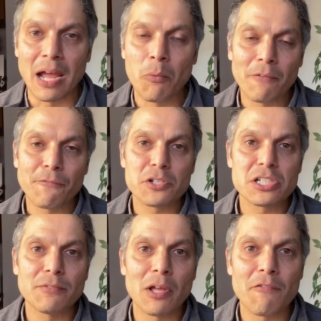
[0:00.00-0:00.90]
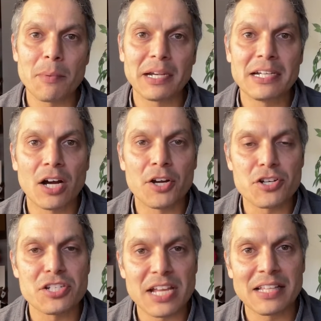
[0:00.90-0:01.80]
I want, first of all, everybody to
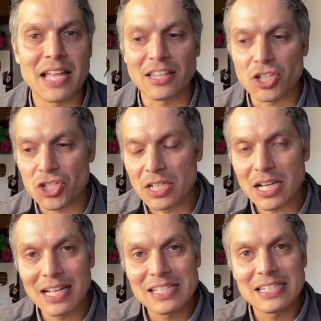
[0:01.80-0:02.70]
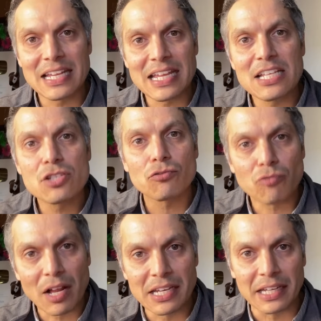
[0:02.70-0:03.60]
understand that the Shinkansen is
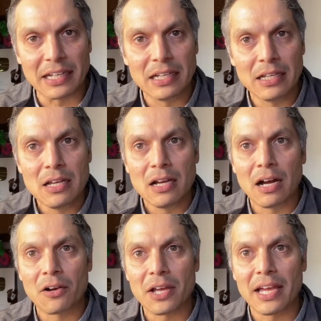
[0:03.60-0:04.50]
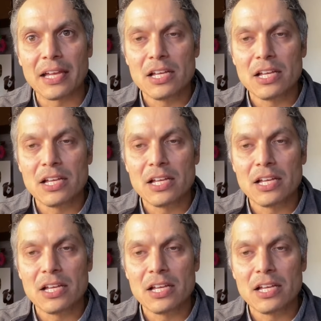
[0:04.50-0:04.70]
running, okay?